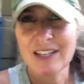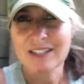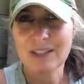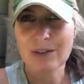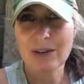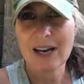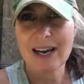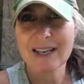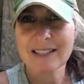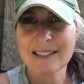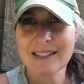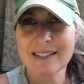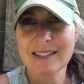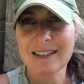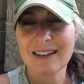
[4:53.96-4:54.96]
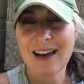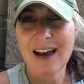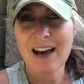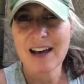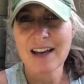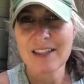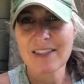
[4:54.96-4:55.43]
So guys,
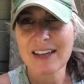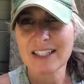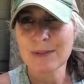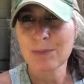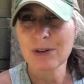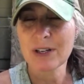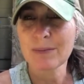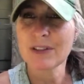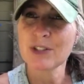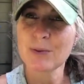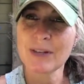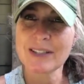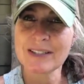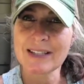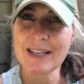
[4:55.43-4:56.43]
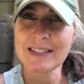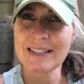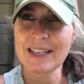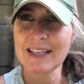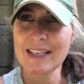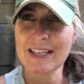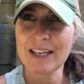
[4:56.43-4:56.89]
that's pretty much what it's like
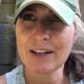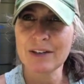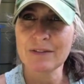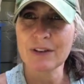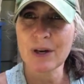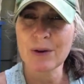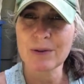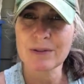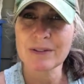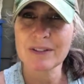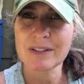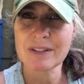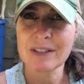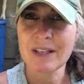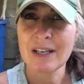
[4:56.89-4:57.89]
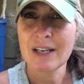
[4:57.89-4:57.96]
taking care of goats.